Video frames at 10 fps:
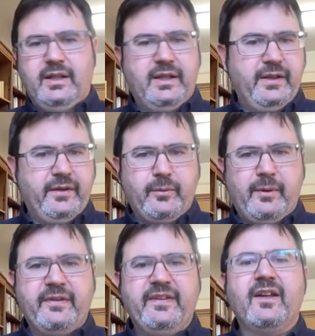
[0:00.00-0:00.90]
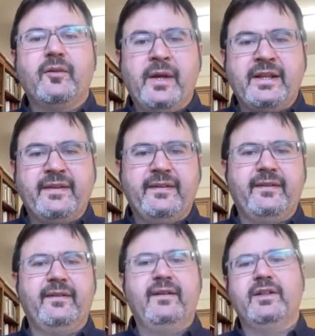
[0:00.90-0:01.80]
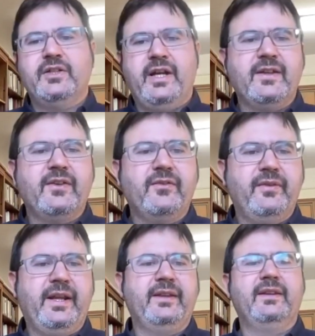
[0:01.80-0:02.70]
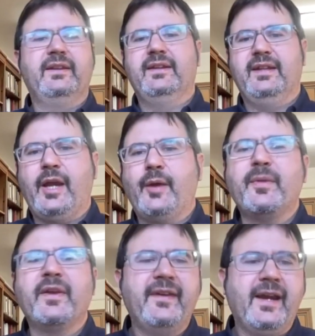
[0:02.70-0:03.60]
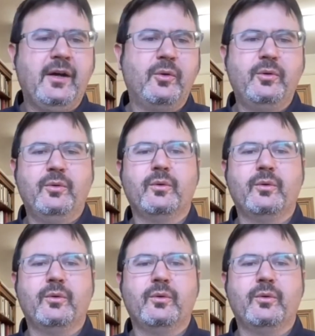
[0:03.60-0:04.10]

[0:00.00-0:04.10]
as well as Hikmet's Chinese friend Amy Xiao,